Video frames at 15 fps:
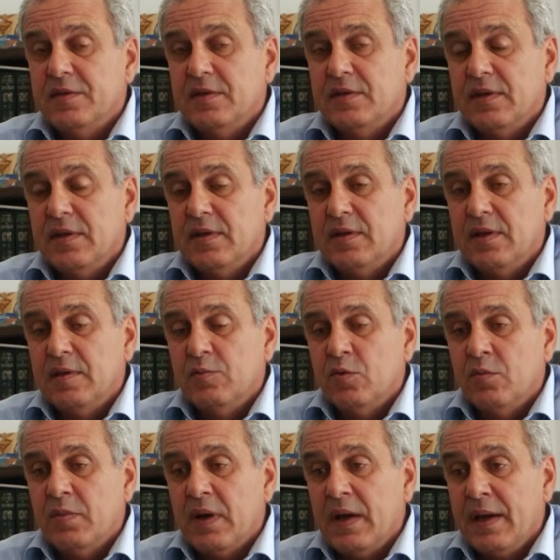in
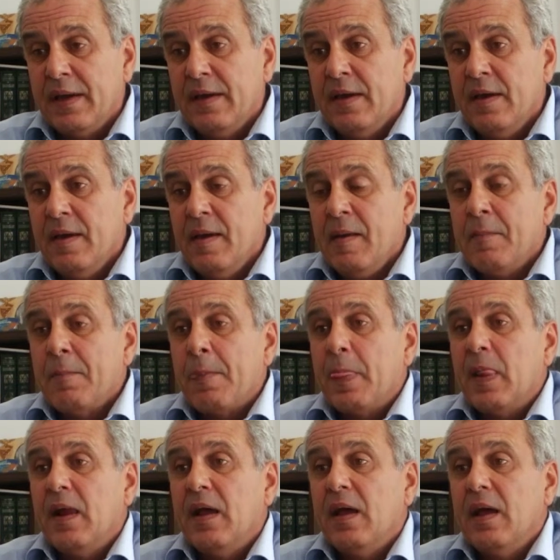Mumbai.
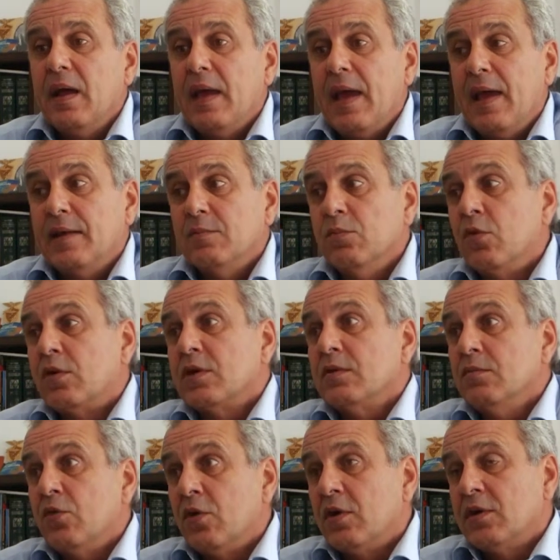And
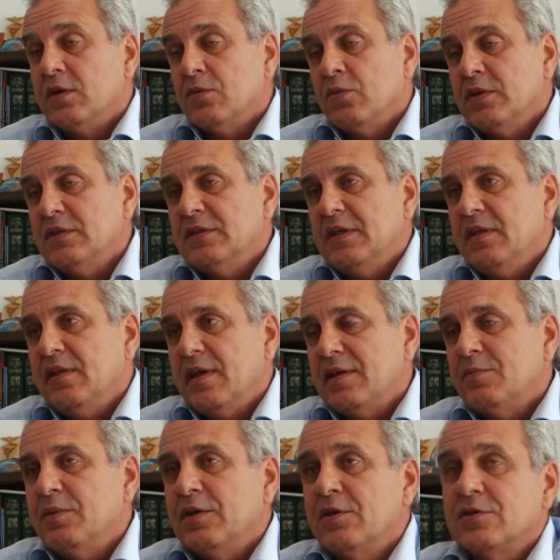more we see
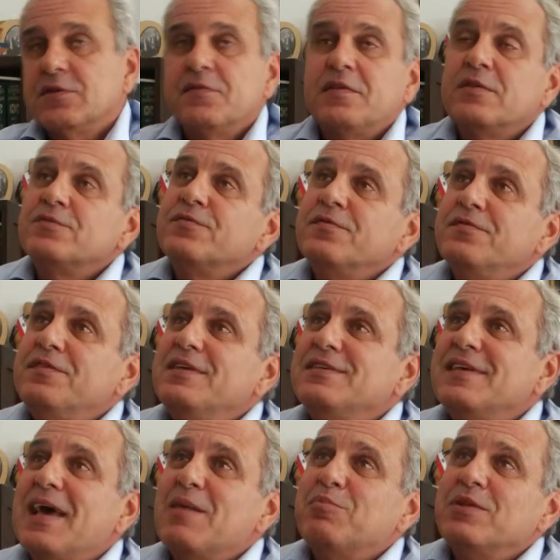that because of the
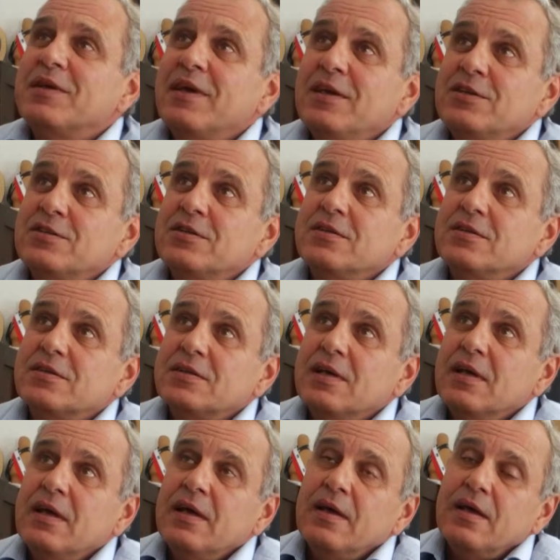visa applications,
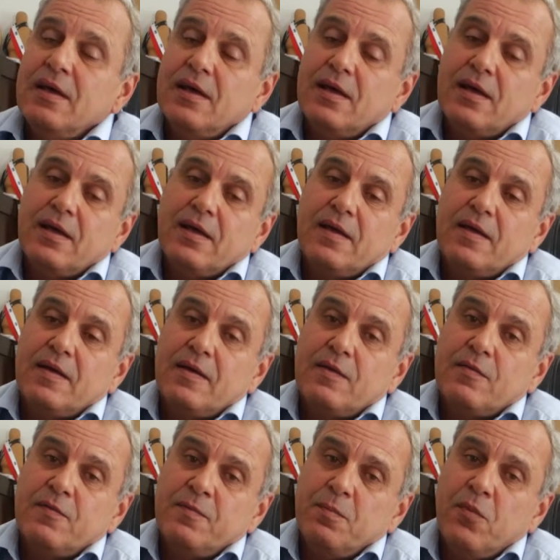
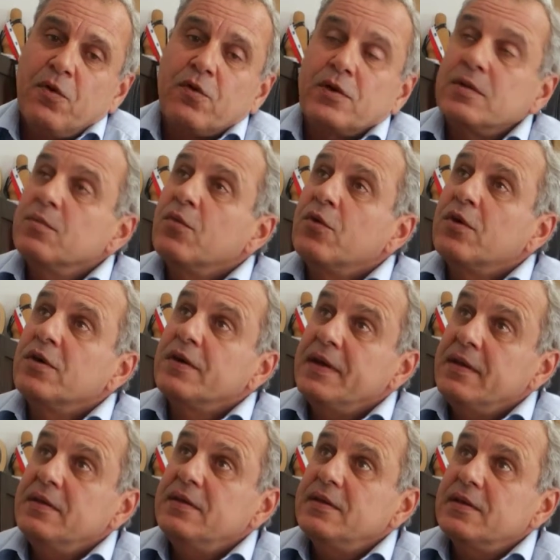more and more
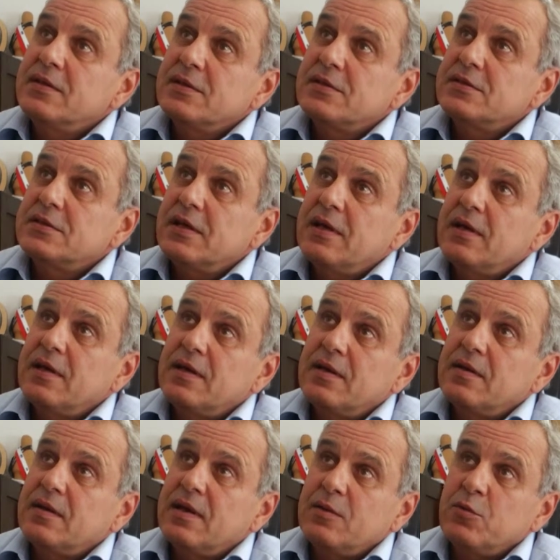Indians,
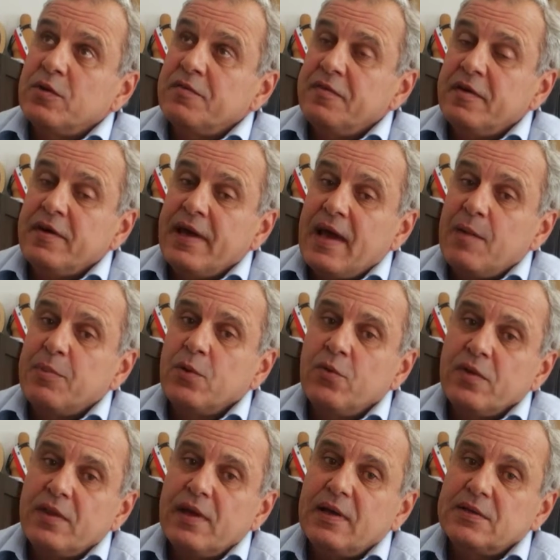and we're very happy
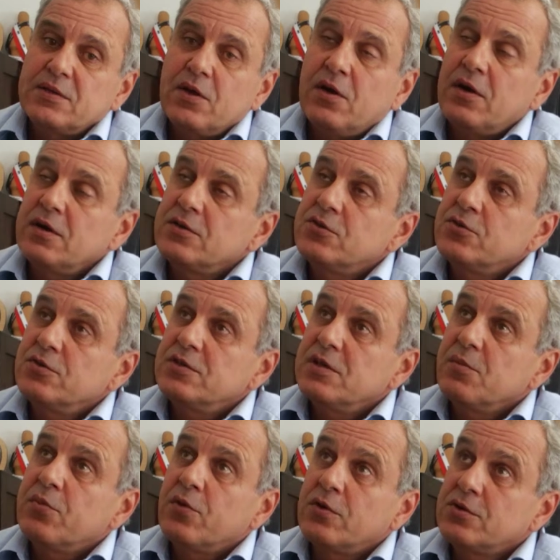with that, are
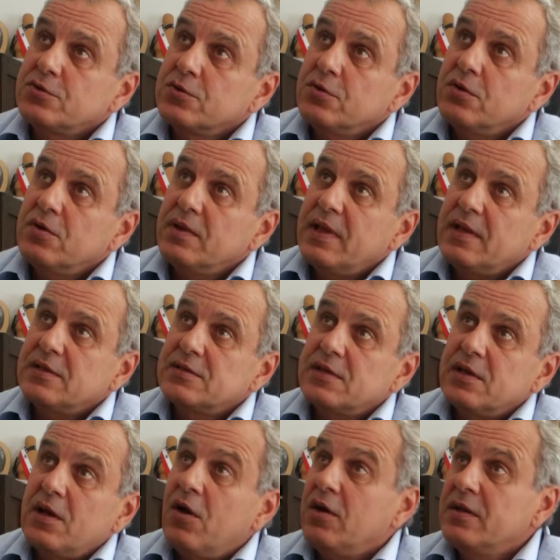choosing Portugal as
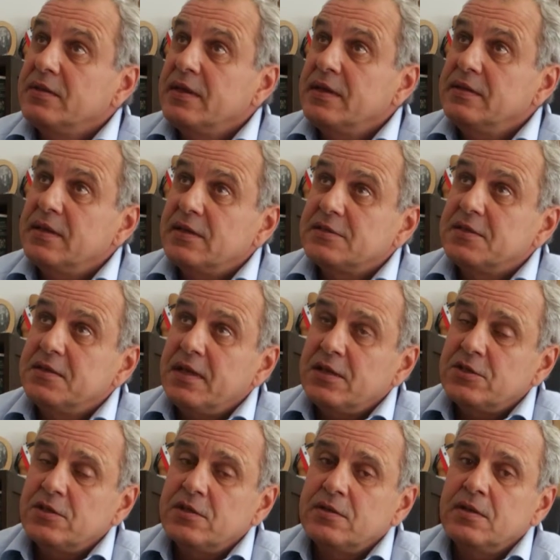a holiday
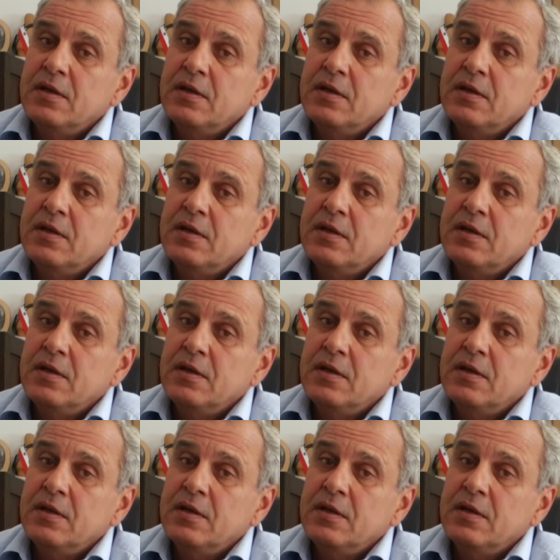destination.